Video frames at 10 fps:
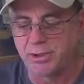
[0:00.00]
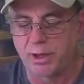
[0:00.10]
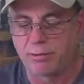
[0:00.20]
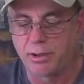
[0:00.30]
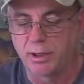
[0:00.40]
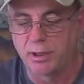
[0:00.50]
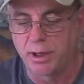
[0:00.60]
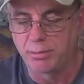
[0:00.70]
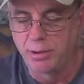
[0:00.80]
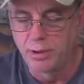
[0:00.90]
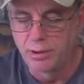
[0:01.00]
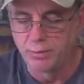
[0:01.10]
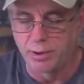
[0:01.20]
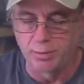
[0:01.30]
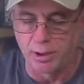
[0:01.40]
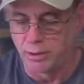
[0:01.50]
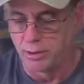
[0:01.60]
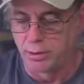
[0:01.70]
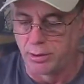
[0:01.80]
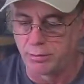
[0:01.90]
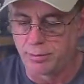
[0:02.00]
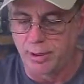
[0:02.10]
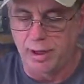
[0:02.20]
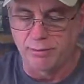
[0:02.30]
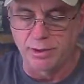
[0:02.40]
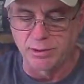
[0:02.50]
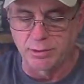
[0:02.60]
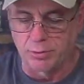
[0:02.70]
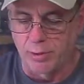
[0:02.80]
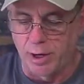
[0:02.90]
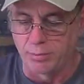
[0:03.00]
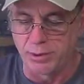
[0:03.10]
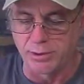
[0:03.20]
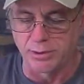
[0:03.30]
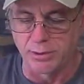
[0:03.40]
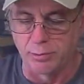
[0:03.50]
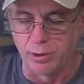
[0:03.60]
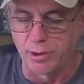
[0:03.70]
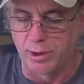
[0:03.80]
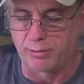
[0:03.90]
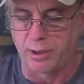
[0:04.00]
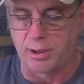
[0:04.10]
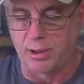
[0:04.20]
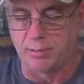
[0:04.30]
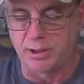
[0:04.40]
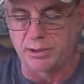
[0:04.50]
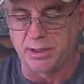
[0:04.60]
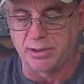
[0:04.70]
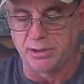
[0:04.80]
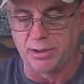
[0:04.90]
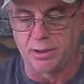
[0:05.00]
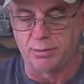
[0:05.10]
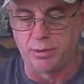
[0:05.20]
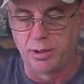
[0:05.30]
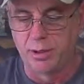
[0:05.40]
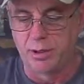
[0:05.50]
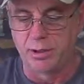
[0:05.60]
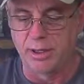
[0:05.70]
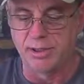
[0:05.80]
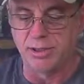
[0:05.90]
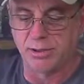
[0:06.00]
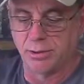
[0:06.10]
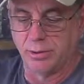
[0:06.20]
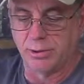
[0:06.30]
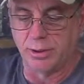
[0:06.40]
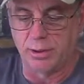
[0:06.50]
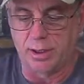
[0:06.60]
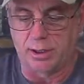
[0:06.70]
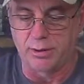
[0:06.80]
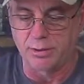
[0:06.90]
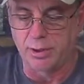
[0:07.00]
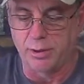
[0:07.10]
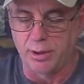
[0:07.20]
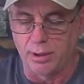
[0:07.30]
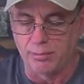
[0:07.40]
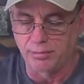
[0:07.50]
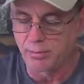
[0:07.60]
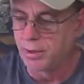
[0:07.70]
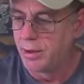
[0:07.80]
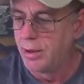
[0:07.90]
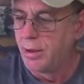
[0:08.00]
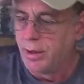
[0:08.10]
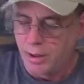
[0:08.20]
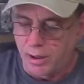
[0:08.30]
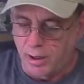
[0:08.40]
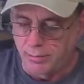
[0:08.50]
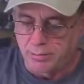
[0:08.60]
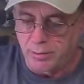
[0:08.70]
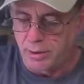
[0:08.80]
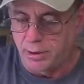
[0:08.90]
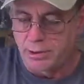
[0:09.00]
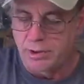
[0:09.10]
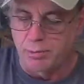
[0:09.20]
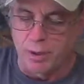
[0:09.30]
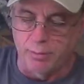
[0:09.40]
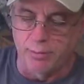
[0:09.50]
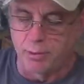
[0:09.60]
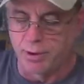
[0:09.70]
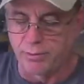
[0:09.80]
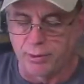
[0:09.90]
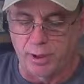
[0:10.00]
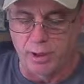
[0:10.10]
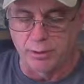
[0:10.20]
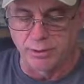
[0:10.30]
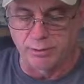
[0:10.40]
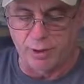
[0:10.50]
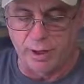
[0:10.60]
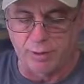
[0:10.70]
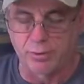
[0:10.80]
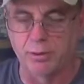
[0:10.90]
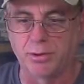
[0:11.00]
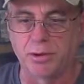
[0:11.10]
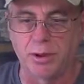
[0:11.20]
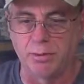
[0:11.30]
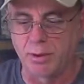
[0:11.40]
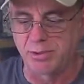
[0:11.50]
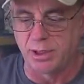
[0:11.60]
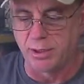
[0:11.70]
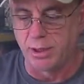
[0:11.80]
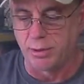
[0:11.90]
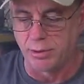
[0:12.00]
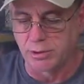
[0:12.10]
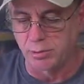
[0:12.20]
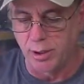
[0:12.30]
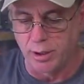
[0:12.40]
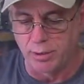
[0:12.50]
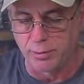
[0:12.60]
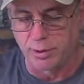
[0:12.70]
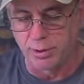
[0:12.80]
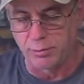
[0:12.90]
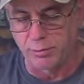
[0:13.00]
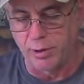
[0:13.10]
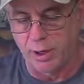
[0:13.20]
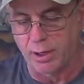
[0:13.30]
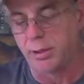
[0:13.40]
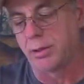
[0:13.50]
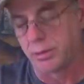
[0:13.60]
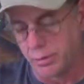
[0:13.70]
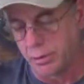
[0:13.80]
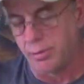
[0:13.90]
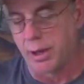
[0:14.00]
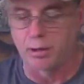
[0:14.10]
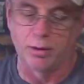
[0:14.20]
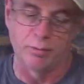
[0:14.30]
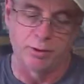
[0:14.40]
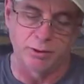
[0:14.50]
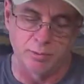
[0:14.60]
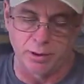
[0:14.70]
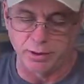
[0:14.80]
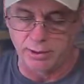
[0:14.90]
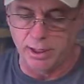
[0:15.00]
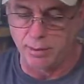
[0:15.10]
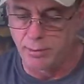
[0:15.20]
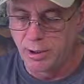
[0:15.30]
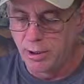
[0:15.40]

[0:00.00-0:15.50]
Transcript: that I've cleaned up, put them on I have these little round pieces of wood that I've cut out because they sit on a Lazy Susan and I can turn them. And I'll just spray them from all different angles. If I have to, I'll turn them upside down and spray them and let them dry, and then turn them back over and spray the top.